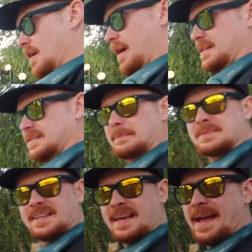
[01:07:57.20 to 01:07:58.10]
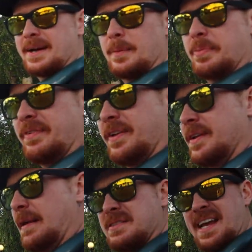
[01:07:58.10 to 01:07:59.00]
All right, stop at the Canada
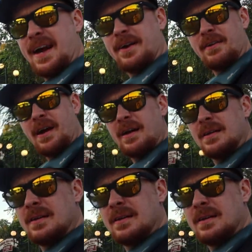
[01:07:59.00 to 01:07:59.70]
Pavilion. That was Canada, right?